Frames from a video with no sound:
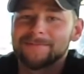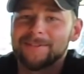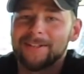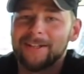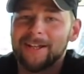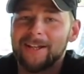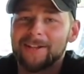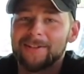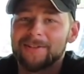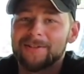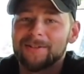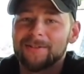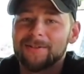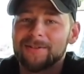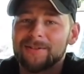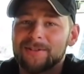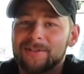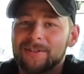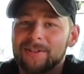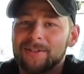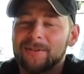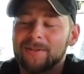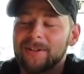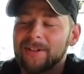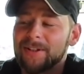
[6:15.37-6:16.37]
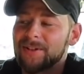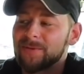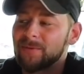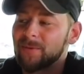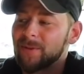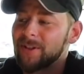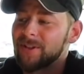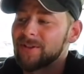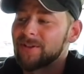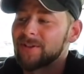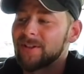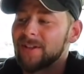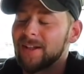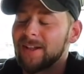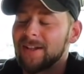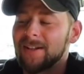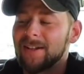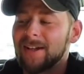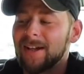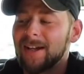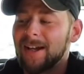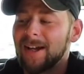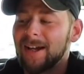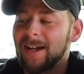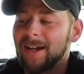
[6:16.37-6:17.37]
canisters, so I switched,
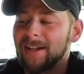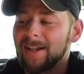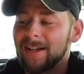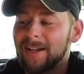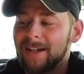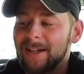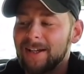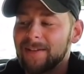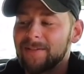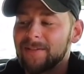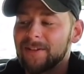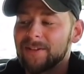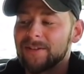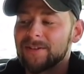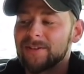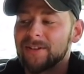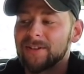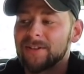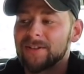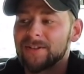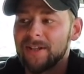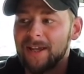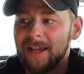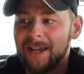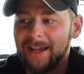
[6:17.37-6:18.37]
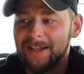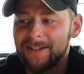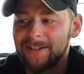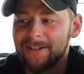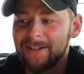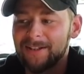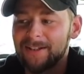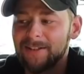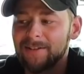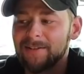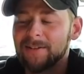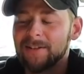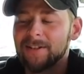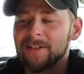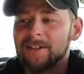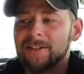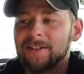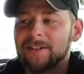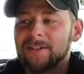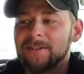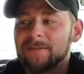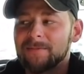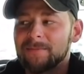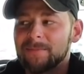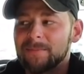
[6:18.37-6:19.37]
and I like this. It's handy,
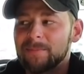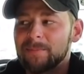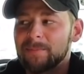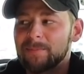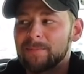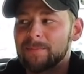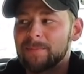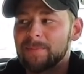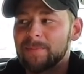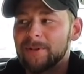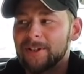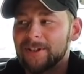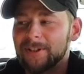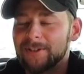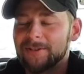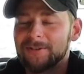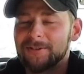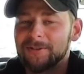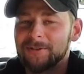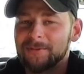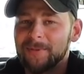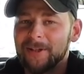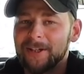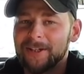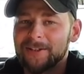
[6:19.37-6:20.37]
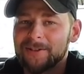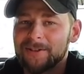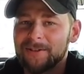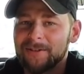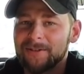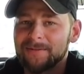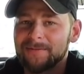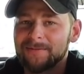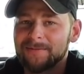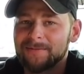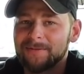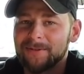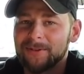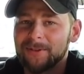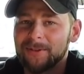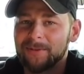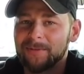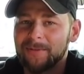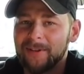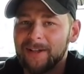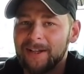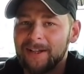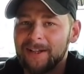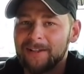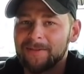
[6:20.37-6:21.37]
but it's too much for a
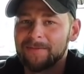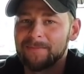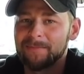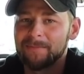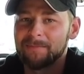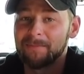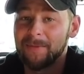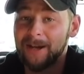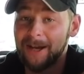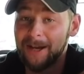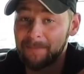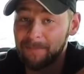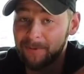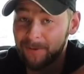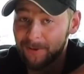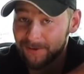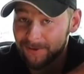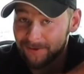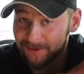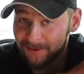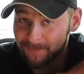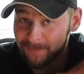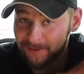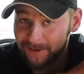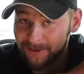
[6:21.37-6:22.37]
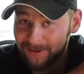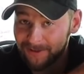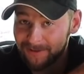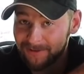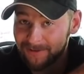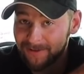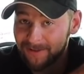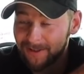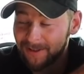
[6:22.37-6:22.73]
van, my personal opinion.